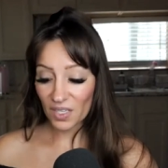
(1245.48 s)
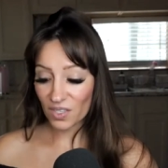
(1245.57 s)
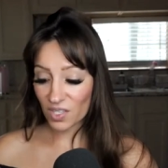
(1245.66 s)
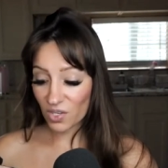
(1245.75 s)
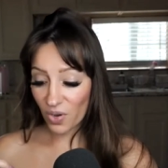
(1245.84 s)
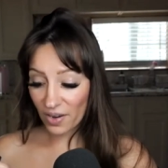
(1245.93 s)

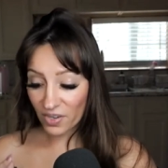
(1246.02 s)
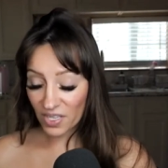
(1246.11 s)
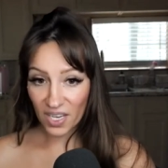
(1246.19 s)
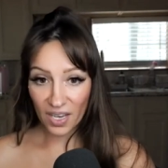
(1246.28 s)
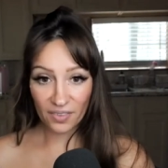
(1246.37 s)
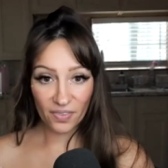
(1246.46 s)
So
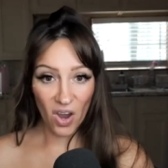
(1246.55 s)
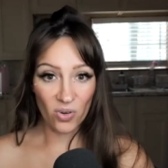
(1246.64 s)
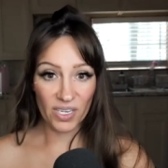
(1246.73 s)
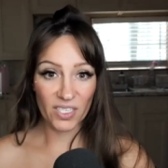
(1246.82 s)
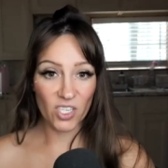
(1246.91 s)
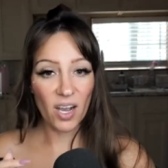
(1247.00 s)
everything I've
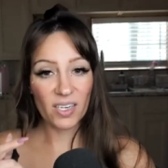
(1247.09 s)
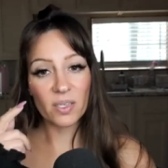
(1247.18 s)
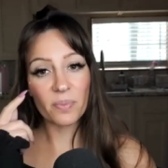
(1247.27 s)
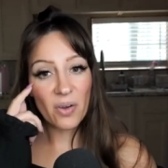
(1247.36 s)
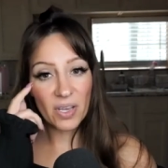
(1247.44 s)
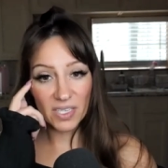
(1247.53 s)
already talked
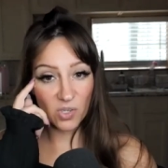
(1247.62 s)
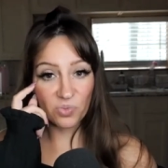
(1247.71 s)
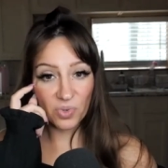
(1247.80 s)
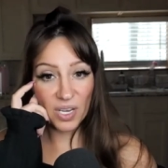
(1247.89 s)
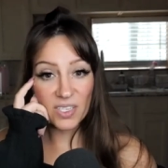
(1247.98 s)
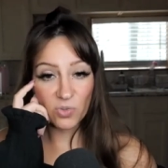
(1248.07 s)
about is a,
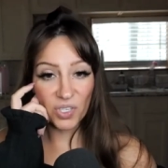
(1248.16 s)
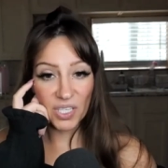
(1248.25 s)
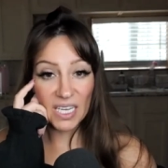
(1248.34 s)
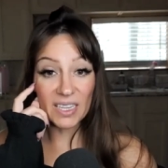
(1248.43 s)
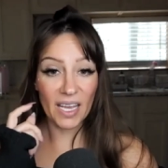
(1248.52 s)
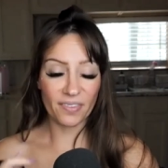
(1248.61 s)
is really
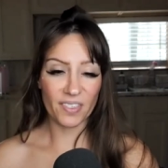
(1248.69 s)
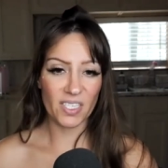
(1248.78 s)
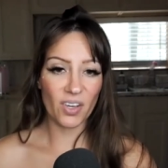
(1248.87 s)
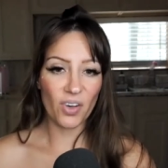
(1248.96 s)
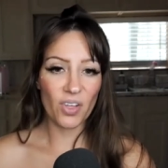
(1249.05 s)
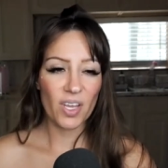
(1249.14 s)
a life
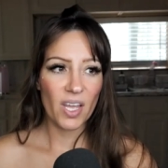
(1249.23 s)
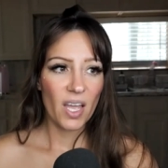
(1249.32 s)
skill.